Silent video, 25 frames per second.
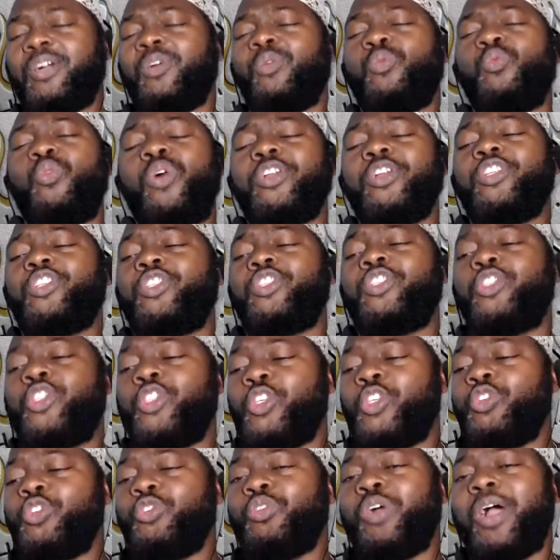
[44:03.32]
What do
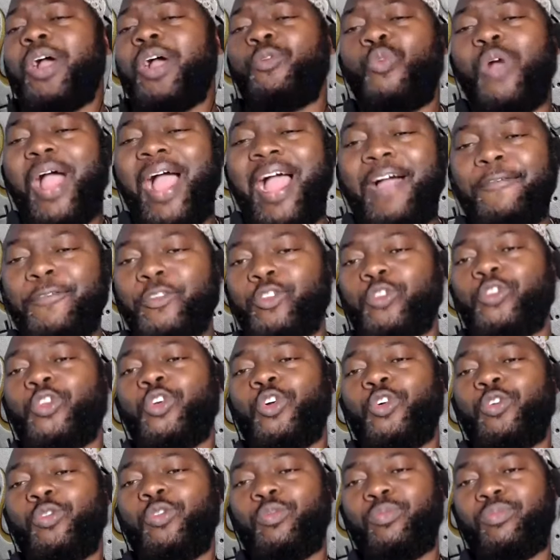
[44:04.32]
you have to
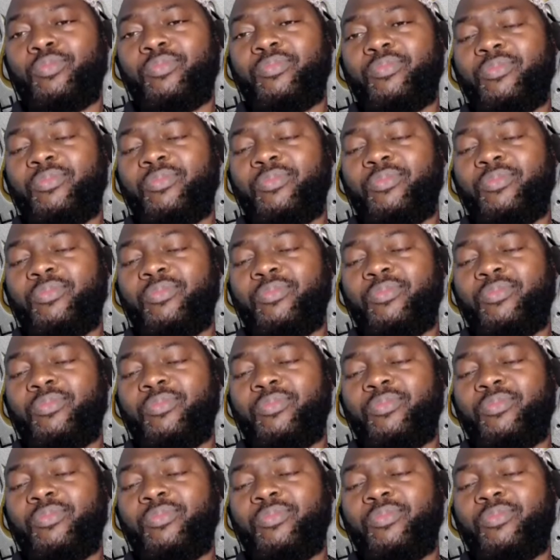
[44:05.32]
know?